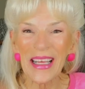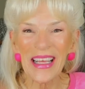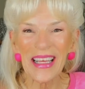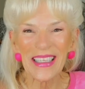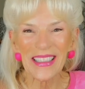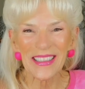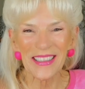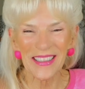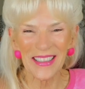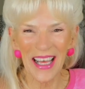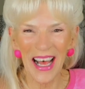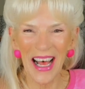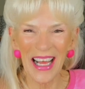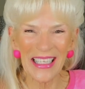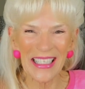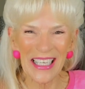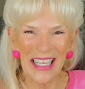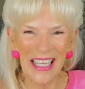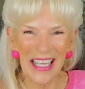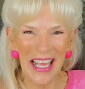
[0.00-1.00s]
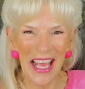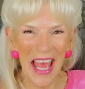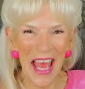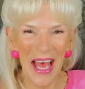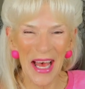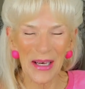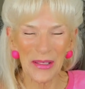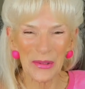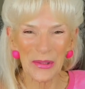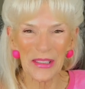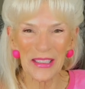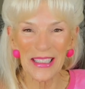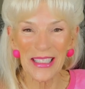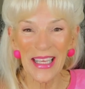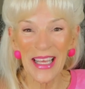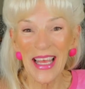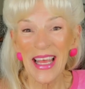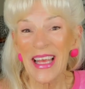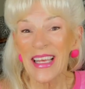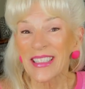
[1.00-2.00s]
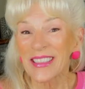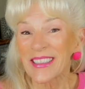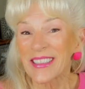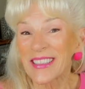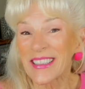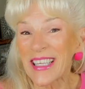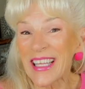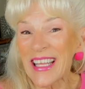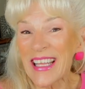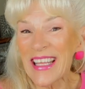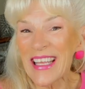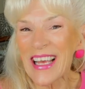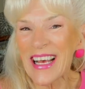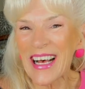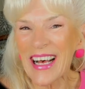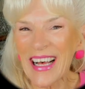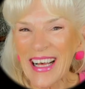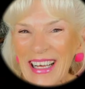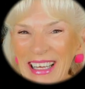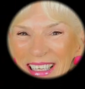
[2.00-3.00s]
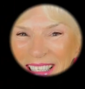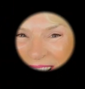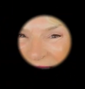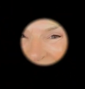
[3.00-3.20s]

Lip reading: signing out. See ya.